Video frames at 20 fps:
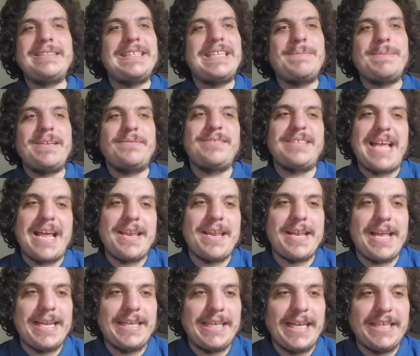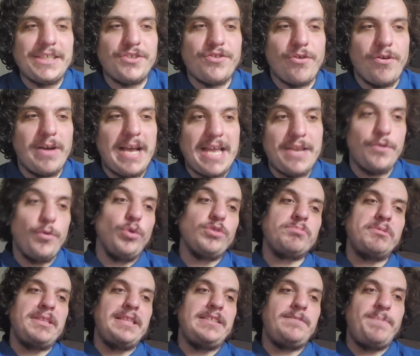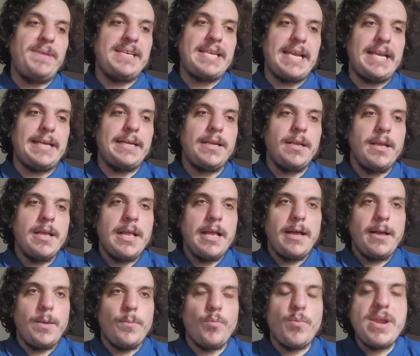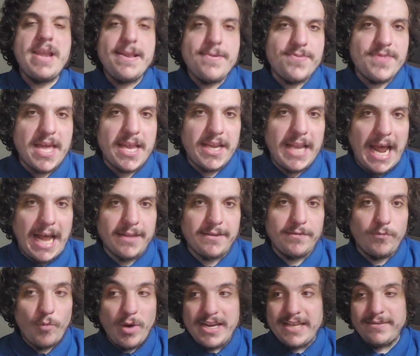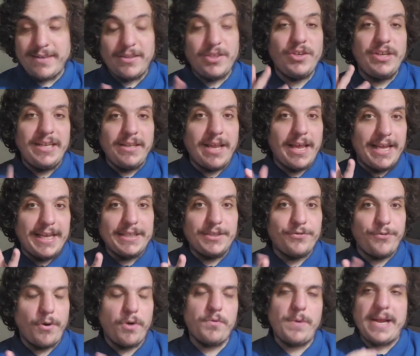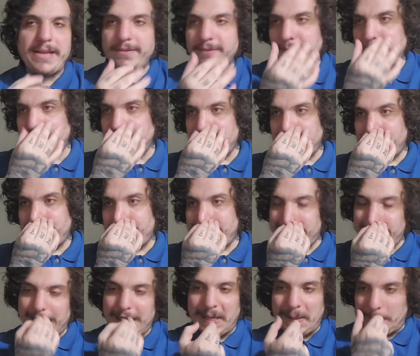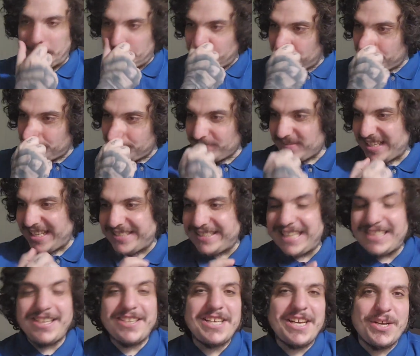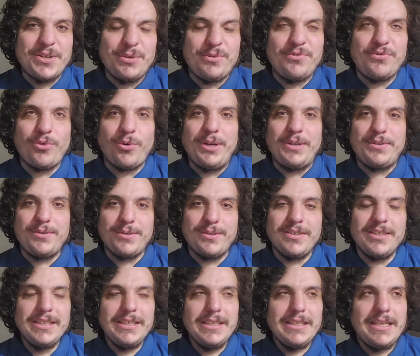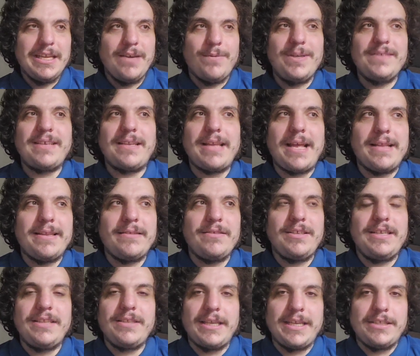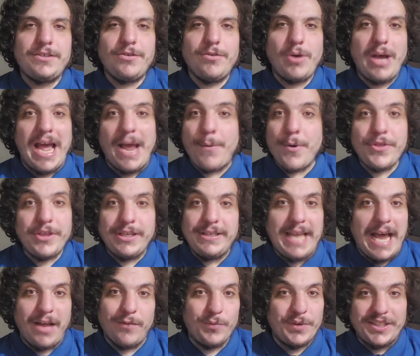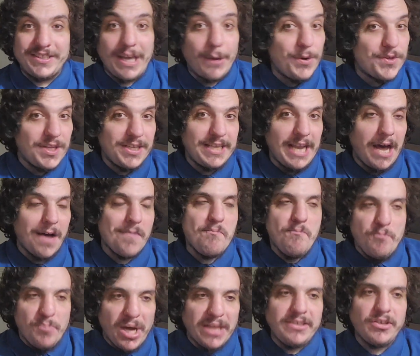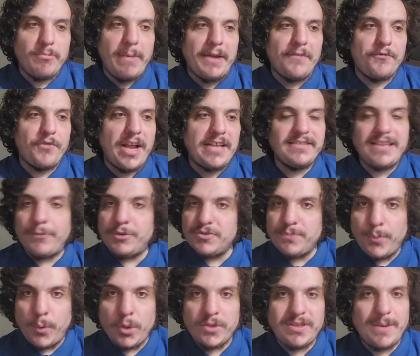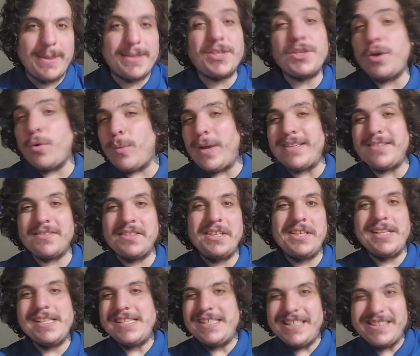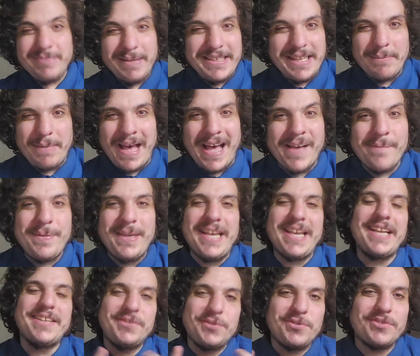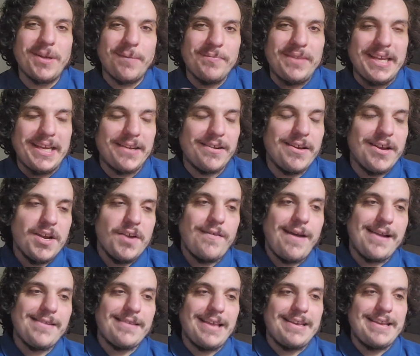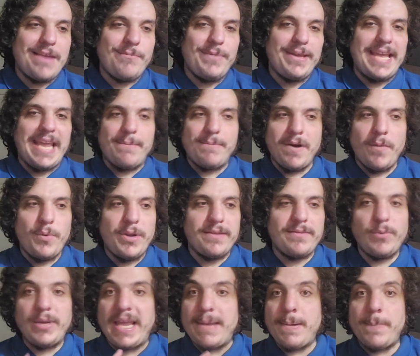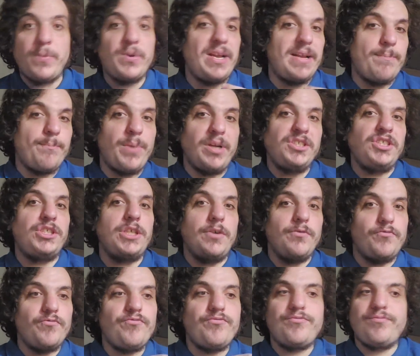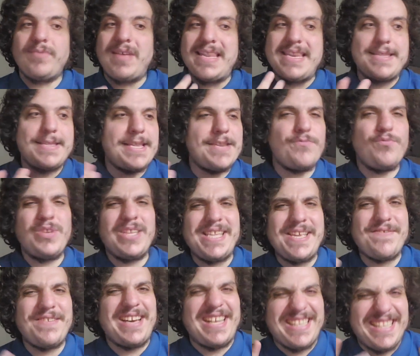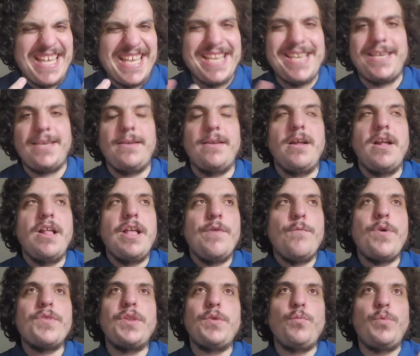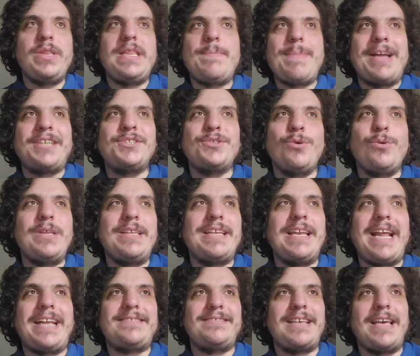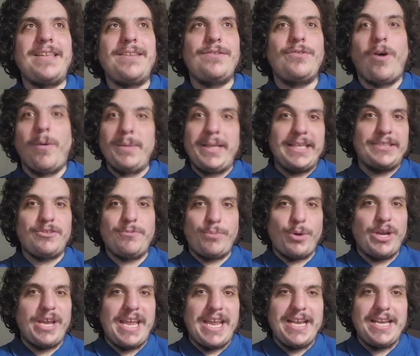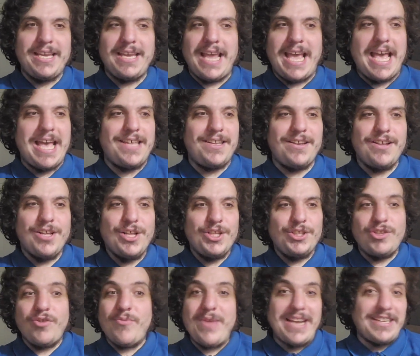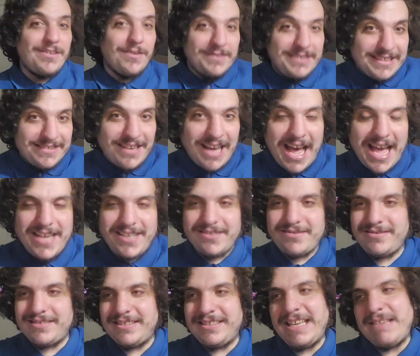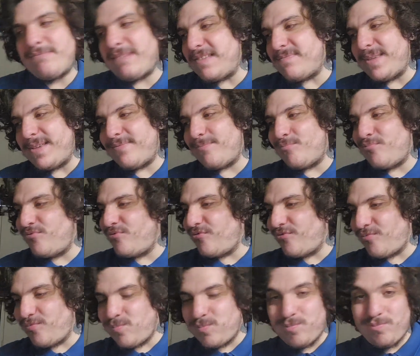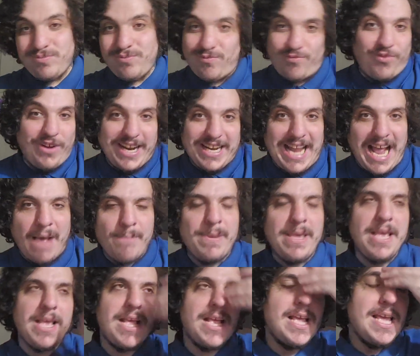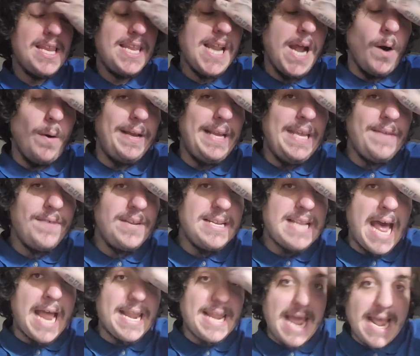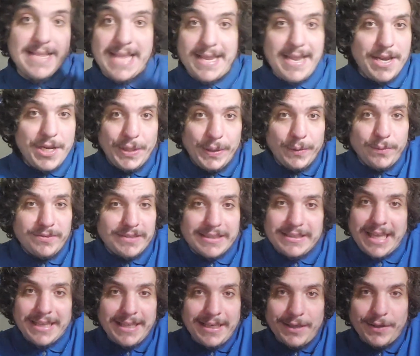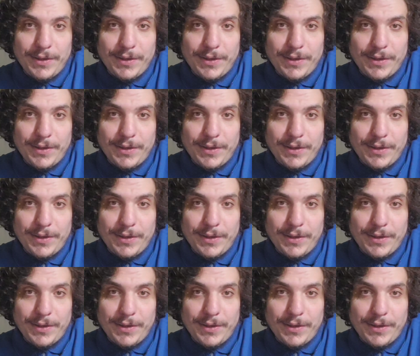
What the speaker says: gave me that an intro, and ultimately speaking, when they said you need an intro, right? It's such a good story too. And when they said you need the intro, I wasn't down with it. I wasn't down, but they're my friends, and I was bored. So I'm like, you know what? Let's make them happy. Let's do something, right? And then we came up with it. We came up with a bunch of, and it didn't really click. It wasn't really magical. And then I said, "Don't blink, it's your boy Ink." And the reaction of these guys, they made me fucking happy. No, even that night, I didn't use it.